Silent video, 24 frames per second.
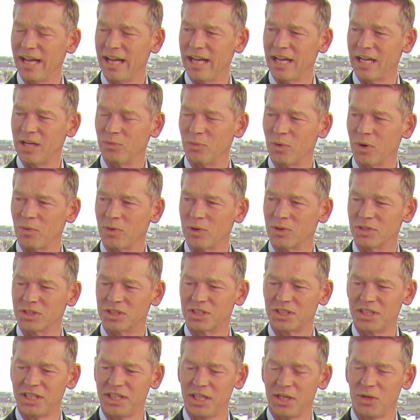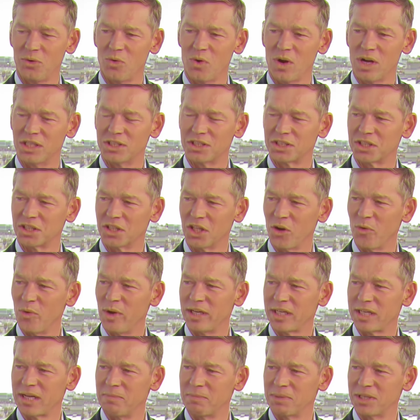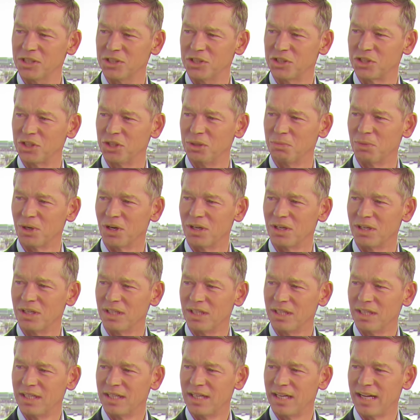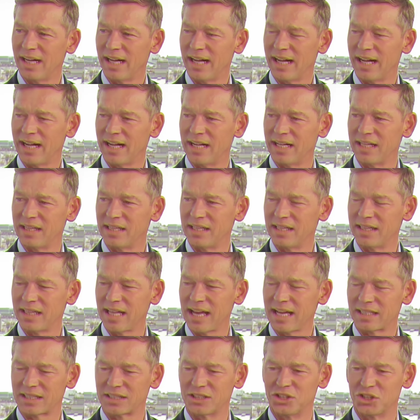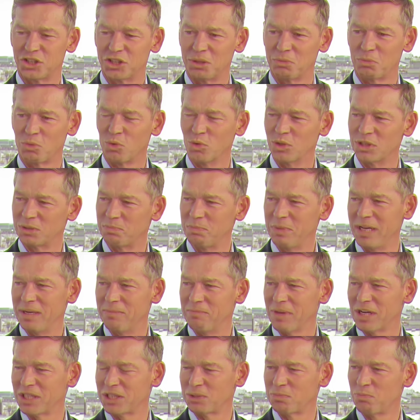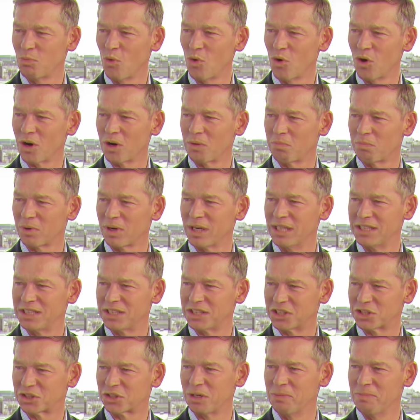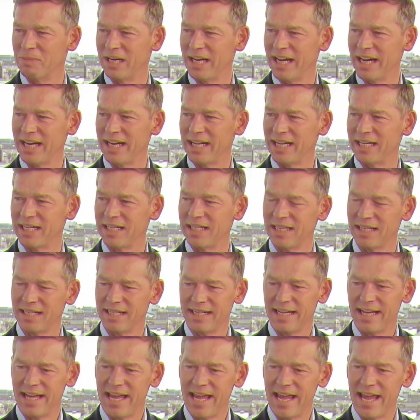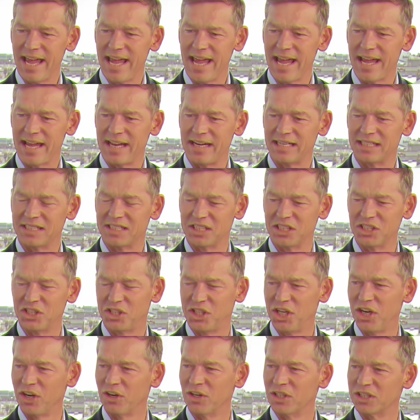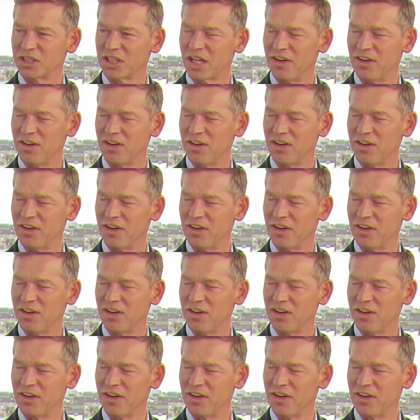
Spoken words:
and what we were seeing was the low-income consumer, that consumer was being much more price discriminating, and as this year has